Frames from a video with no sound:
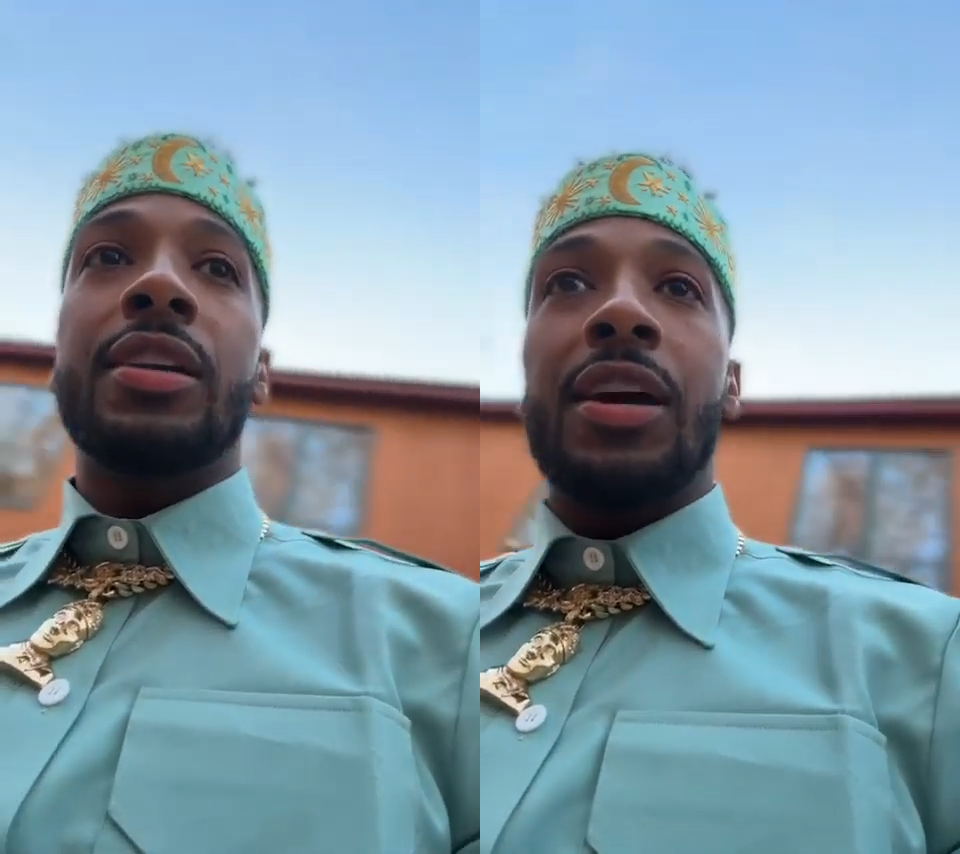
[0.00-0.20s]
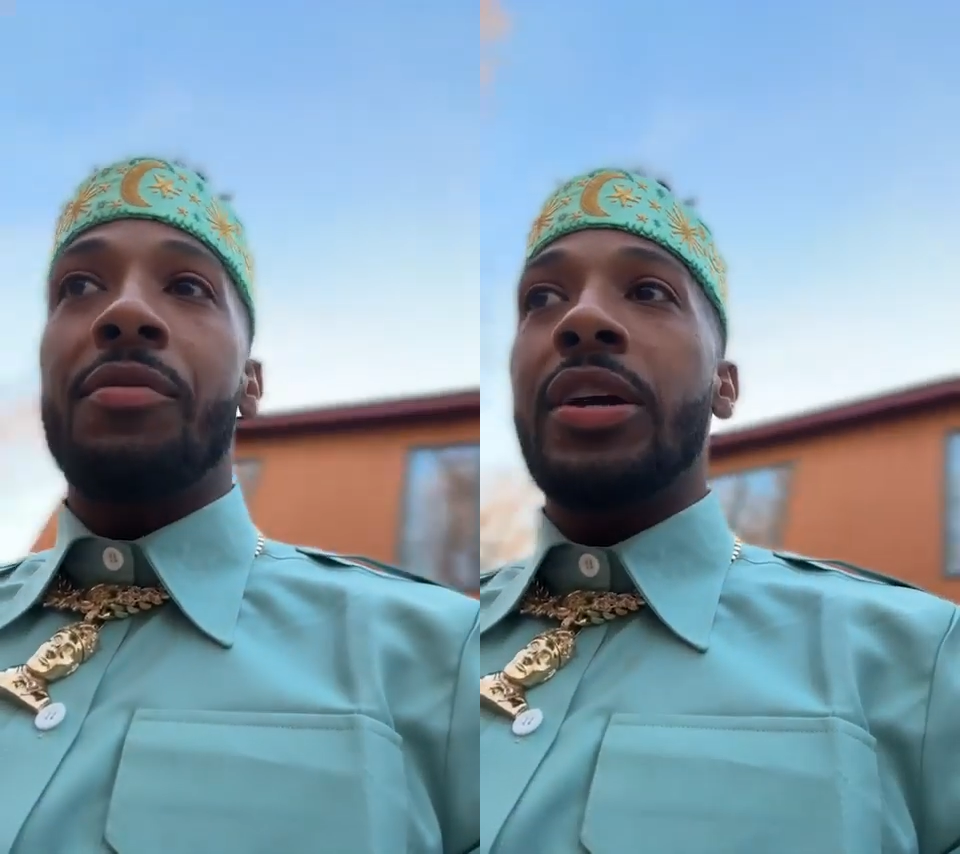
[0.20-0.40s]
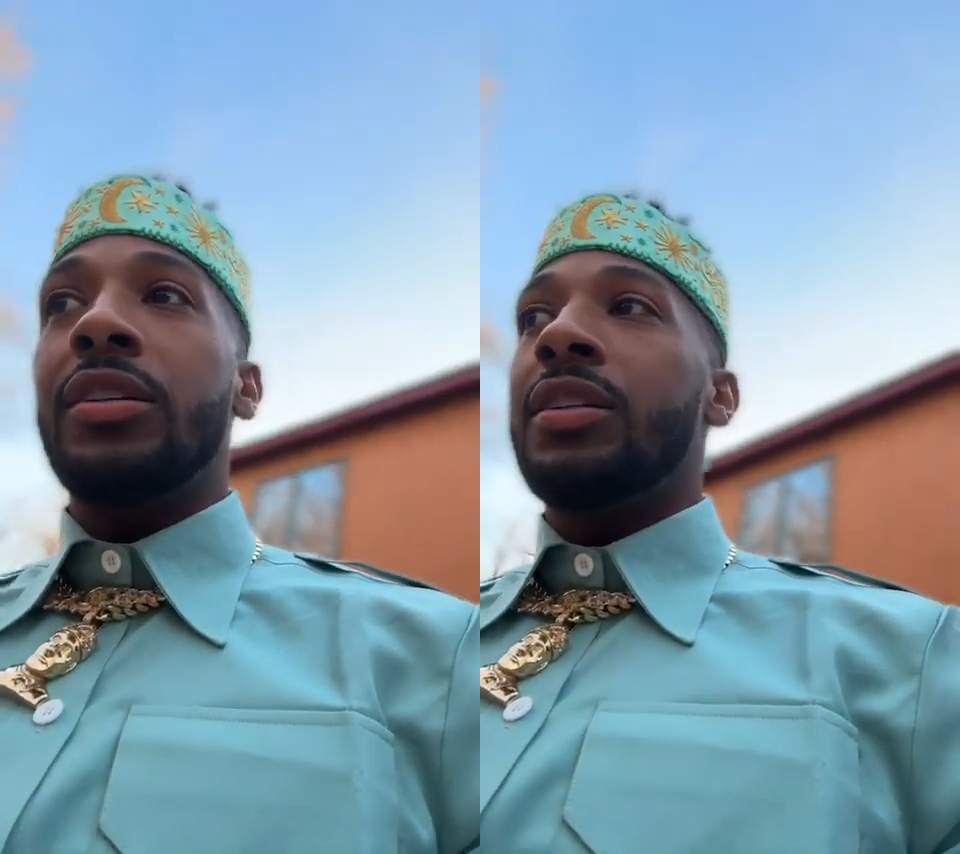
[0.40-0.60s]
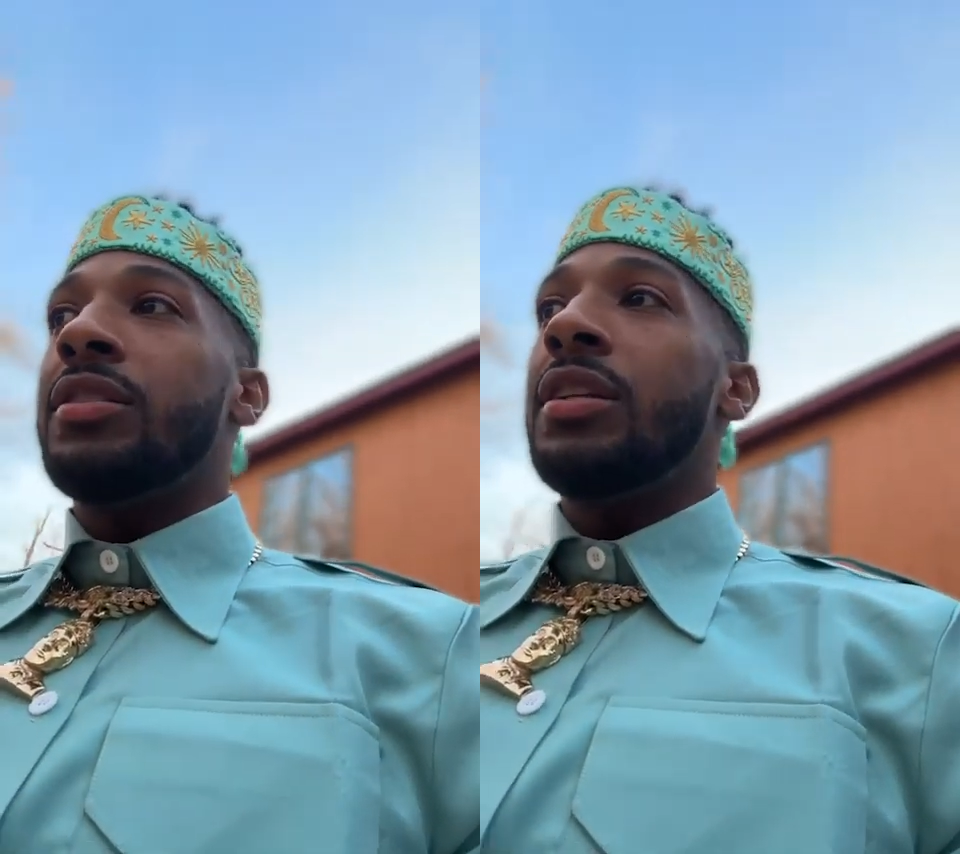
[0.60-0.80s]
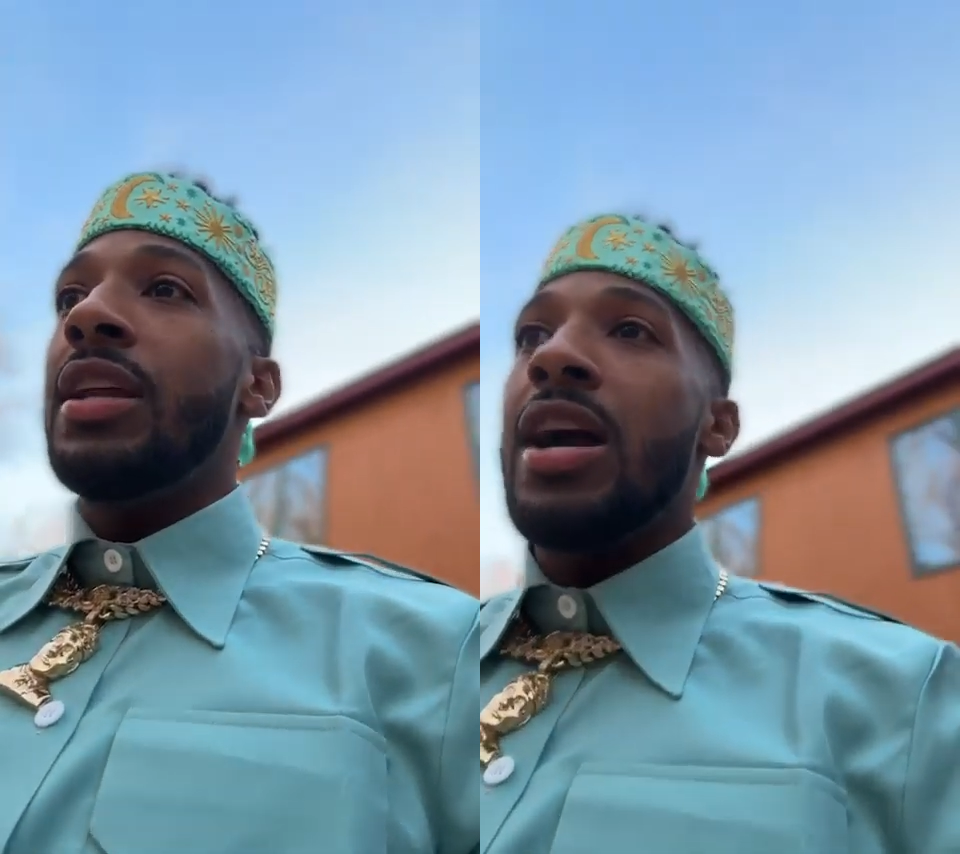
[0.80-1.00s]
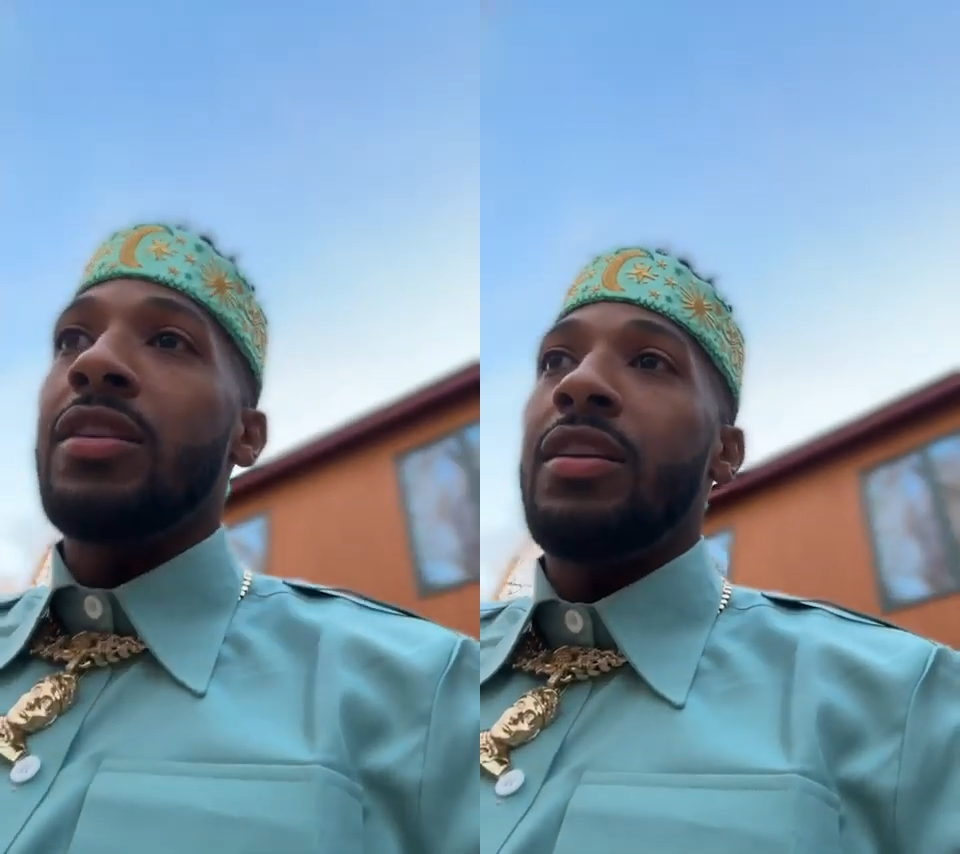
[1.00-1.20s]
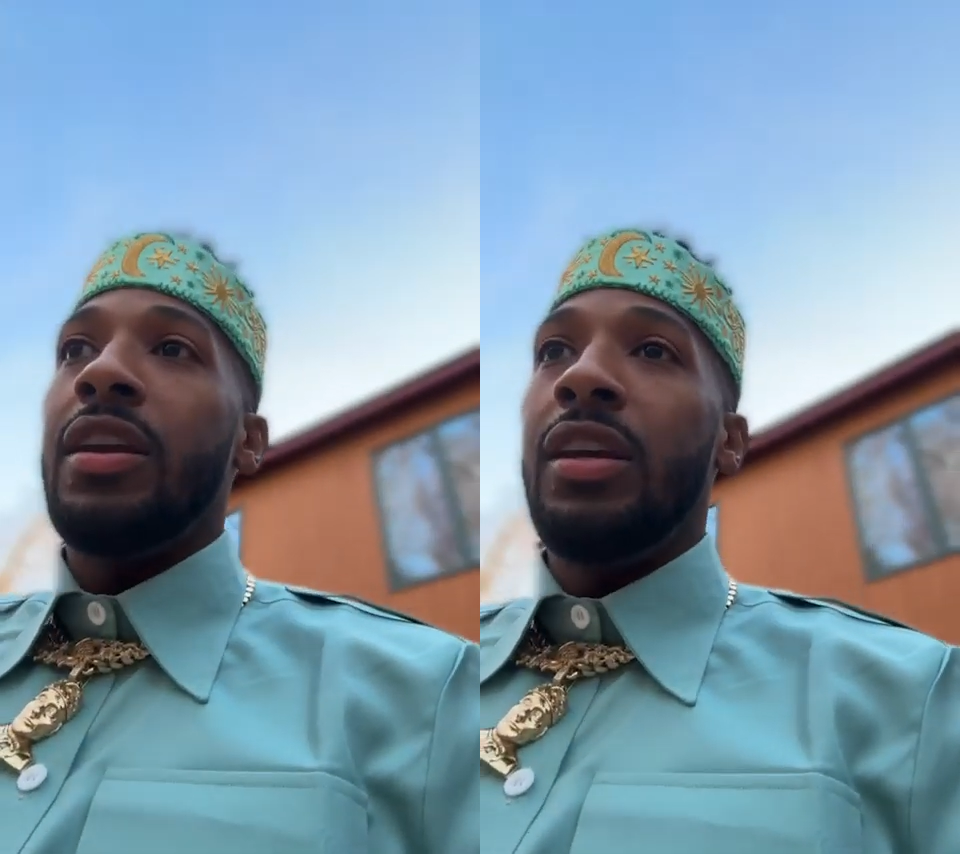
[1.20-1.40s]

right direction is a doctor.